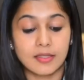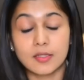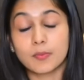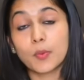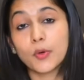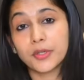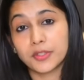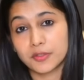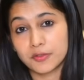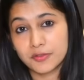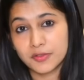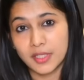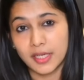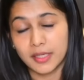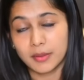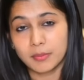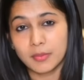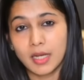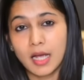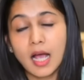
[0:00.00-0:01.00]
this point of
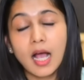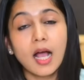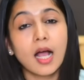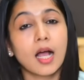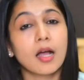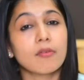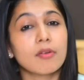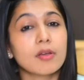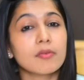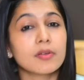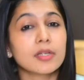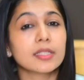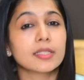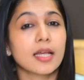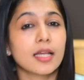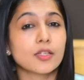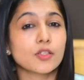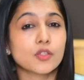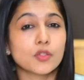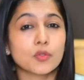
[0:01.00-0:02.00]
time. However,
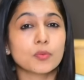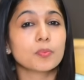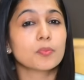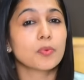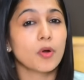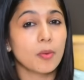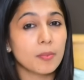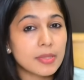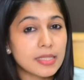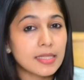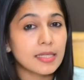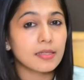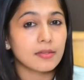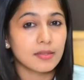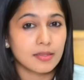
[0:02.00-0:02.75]
it has shown promising